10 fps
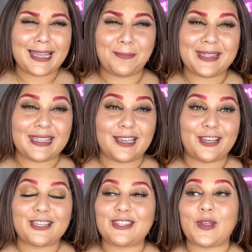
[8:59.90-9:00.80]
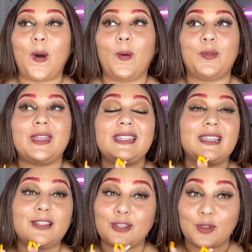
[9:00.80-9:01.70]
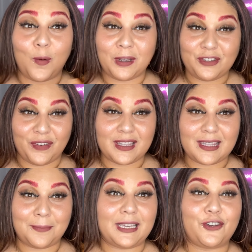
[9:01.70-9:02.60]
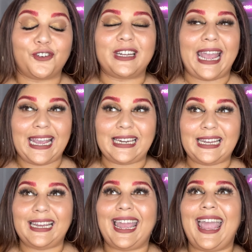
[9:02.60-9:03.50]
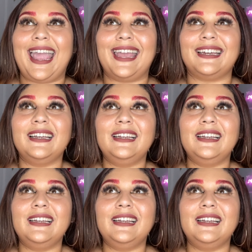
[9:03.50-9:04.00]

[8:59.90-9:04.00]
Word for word: types of sneakers, so this is so much fun to me creating and